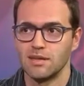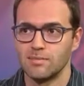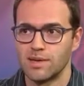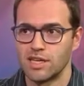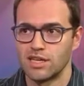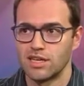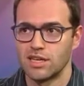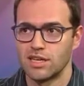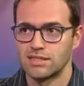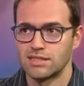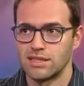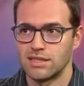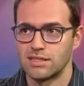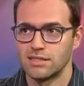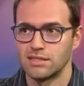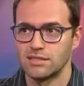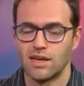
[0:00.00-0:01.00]
email
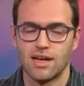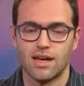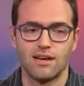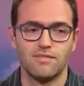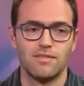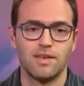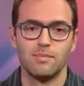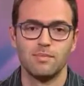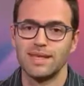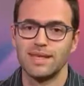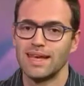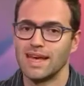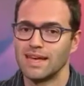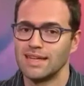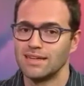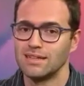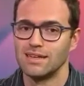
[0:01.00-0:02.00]
addresses,
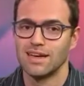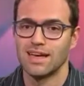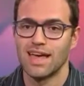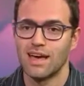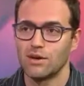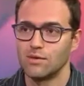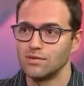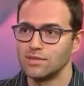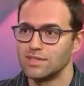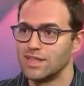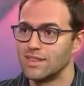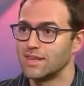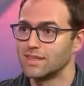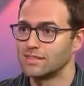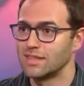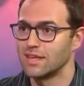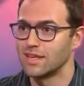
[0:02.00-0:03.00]
VPN accounts, and
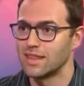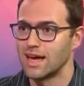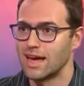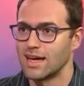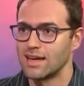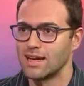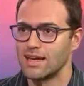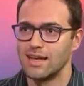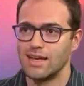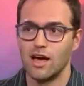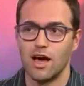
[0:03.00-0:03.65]
things like that,